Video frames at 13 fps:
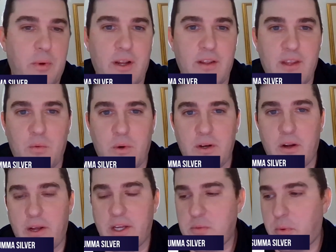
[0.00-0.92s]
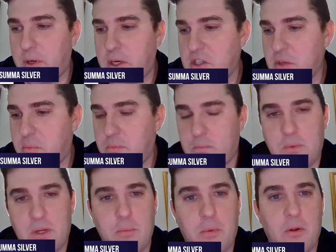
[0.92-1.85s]
But I think what you know exploration
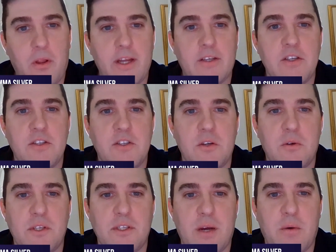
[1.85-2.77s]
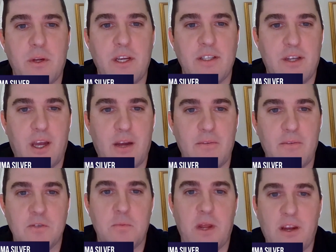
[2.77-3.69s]
people like to do is that we need to
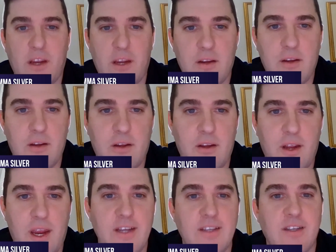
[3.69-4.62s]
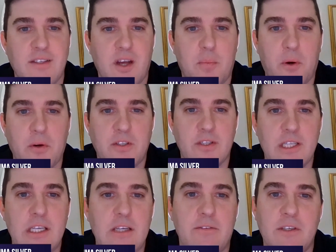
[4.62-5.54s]
have as many uh, aces up our
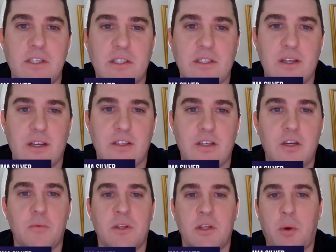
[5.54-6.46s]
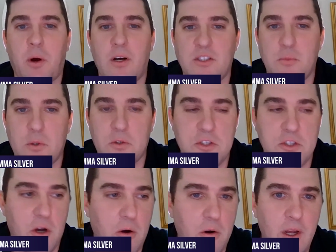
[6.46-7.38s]
sleeve as as humanly possible.
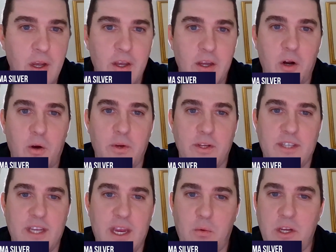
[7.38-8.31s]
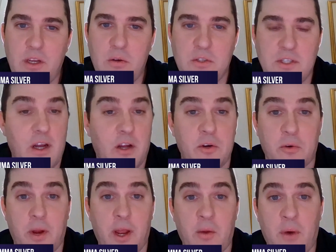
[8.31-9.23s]
So you know, we say we use the
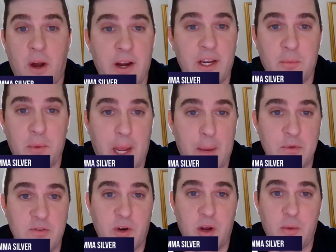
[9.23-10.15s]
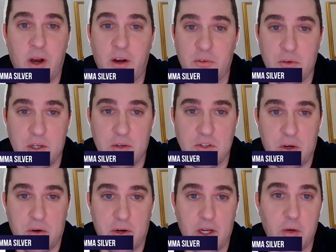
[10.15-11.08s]
underground mining maps from hundred
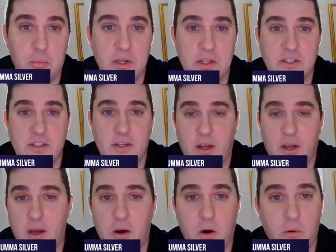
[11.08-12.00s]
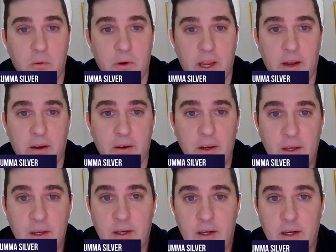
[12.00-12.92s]
years ago to help us uh, hone in,
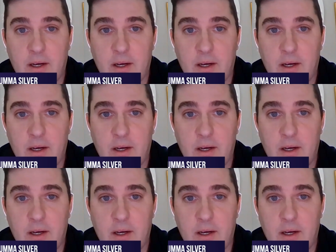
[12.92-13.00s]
